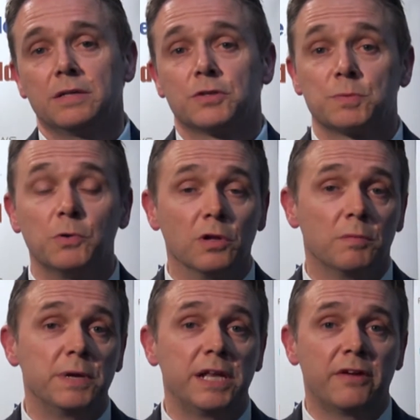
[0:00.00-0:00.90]
the small
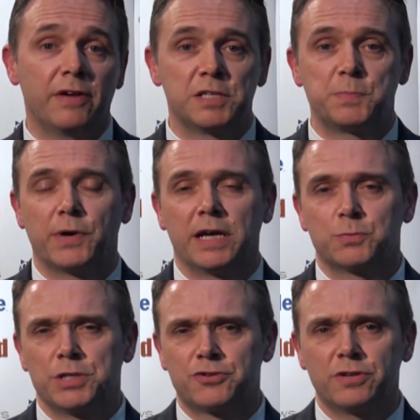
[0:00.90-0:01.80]
and medium
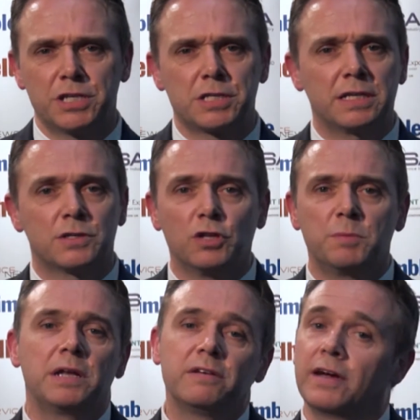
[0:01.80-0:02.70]
enterprise, which traditionally has
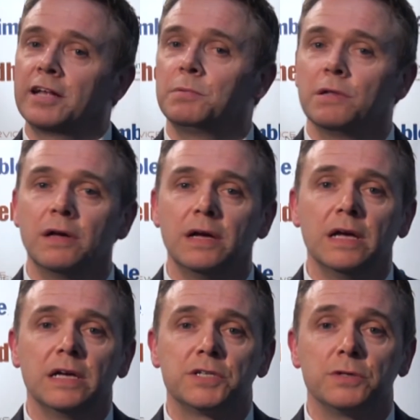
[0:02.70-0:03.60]
only been available
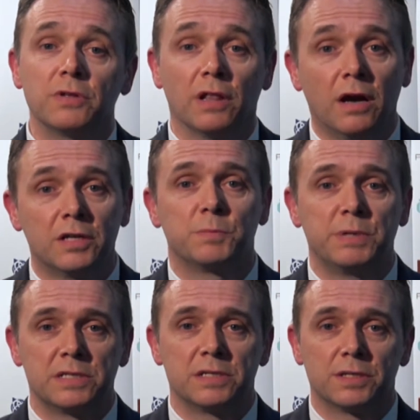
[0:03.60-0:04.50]
to the larger
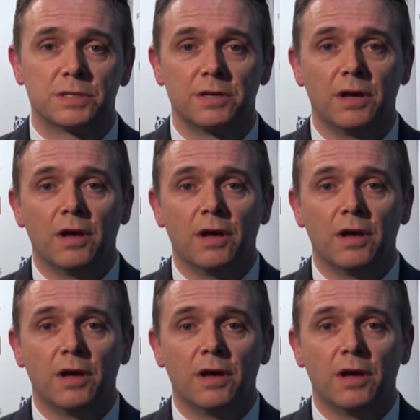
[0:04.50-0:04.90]
businesses